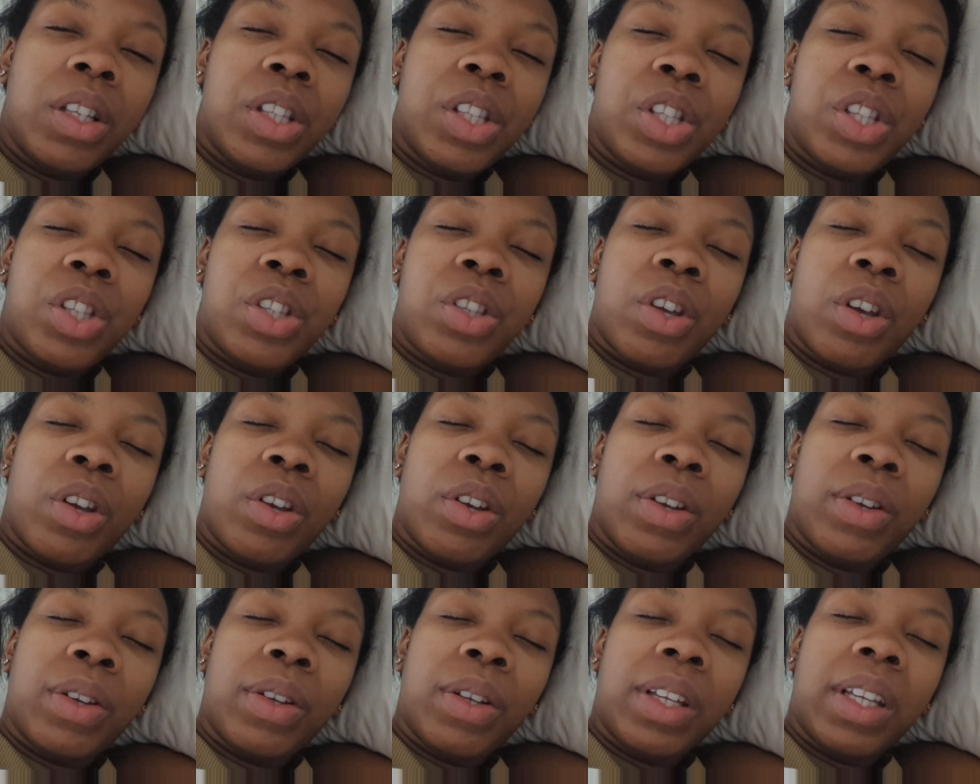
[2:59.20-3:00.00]

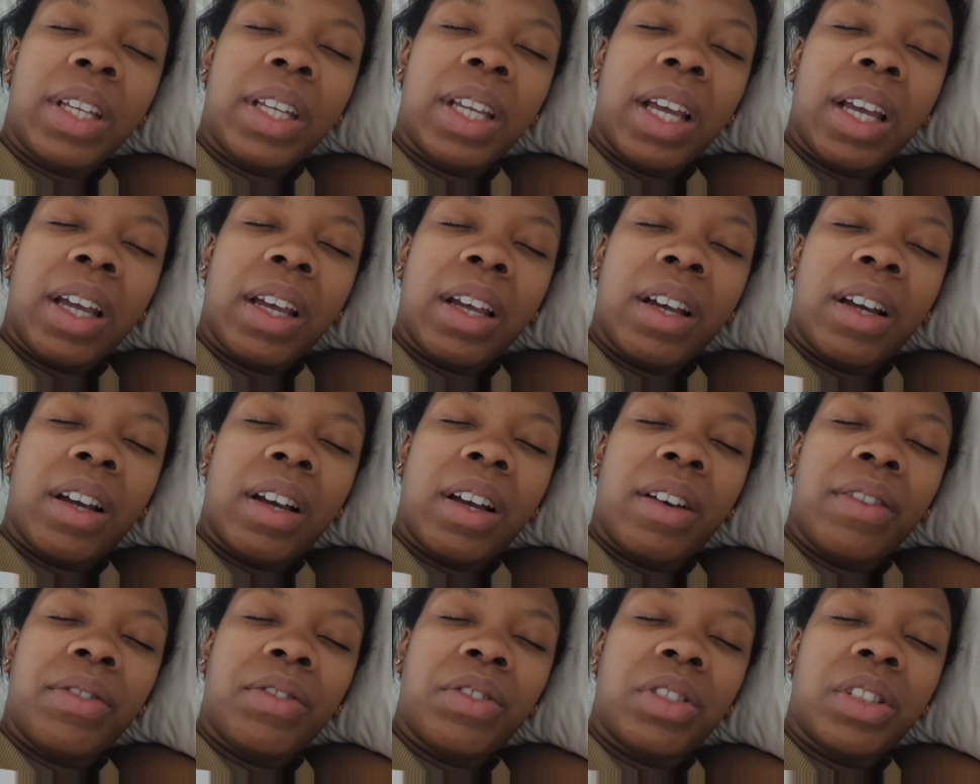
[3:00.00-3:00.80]
So yeah,
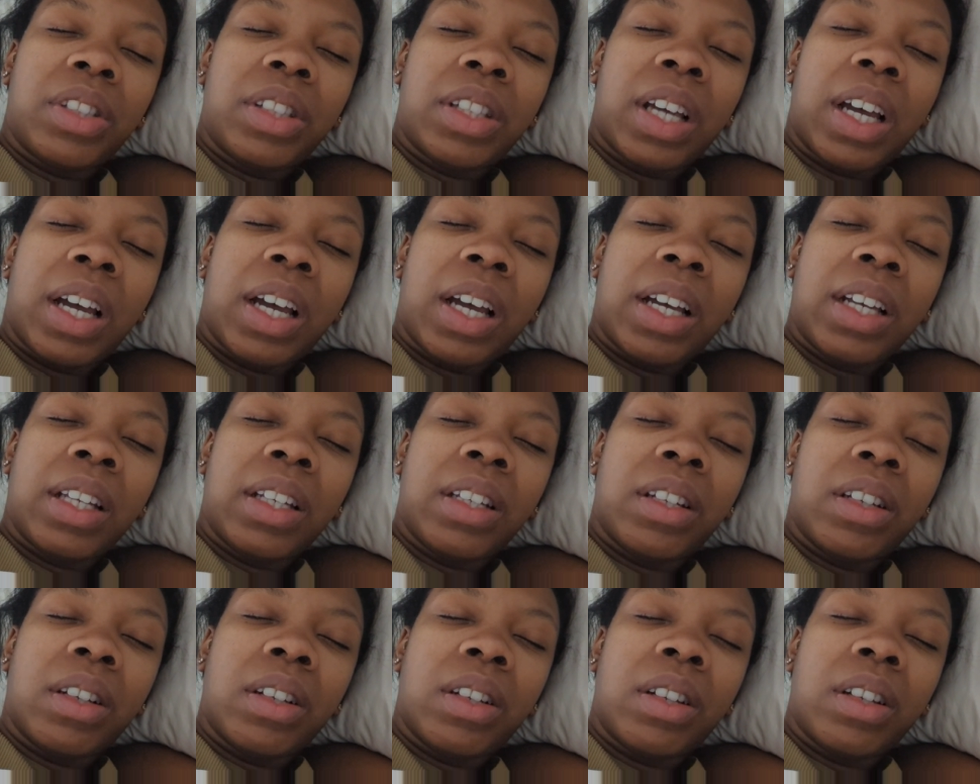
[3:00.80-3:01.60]
I've just had,